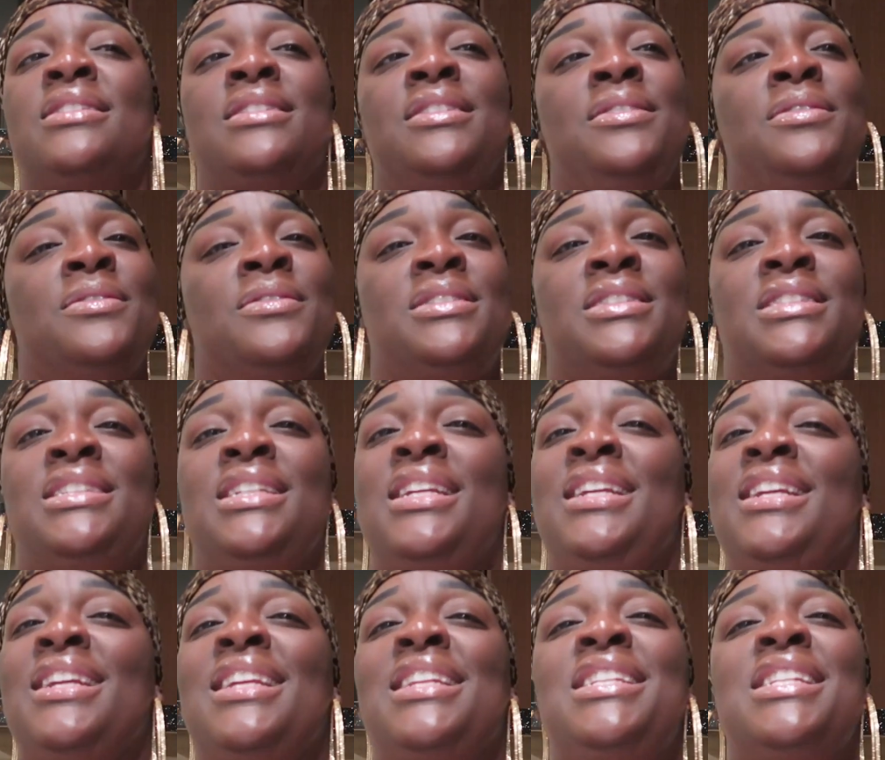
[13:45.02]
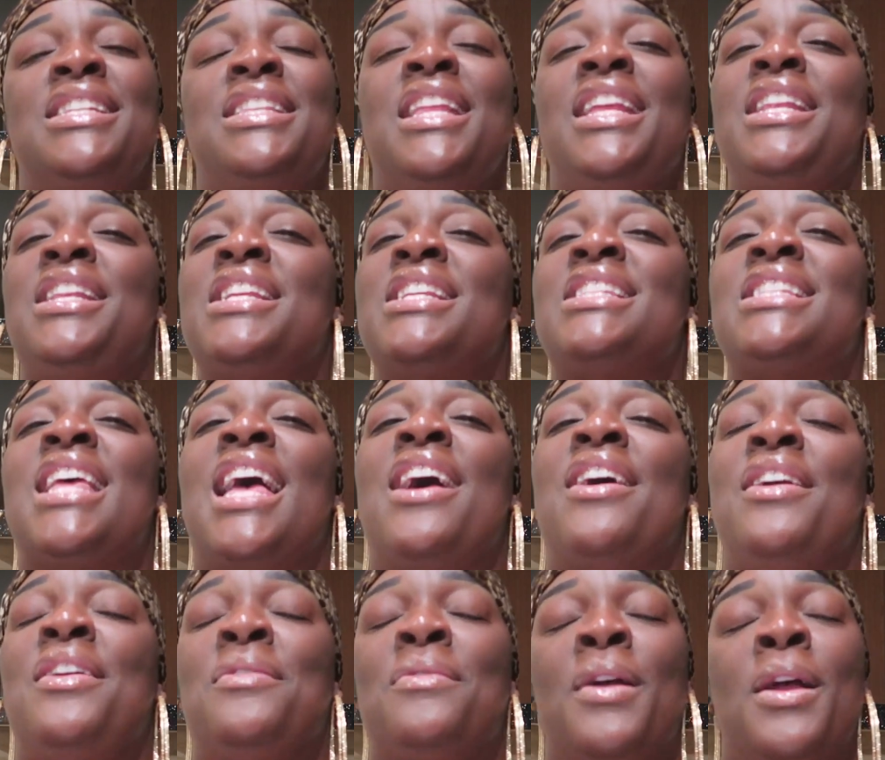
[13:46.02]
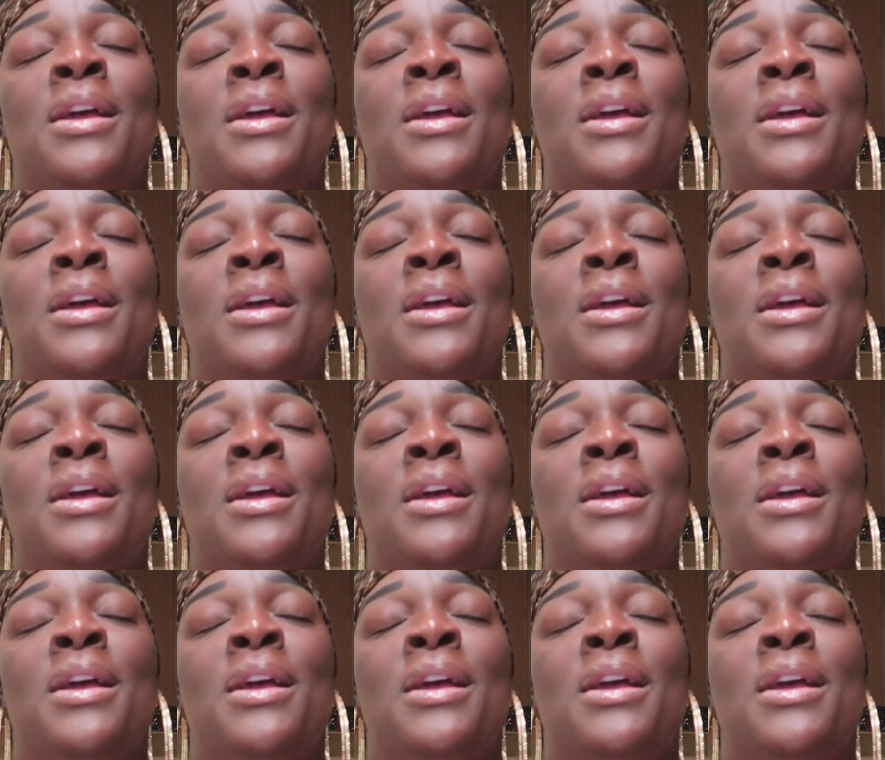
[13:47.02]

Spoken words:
you'll see it, they just have,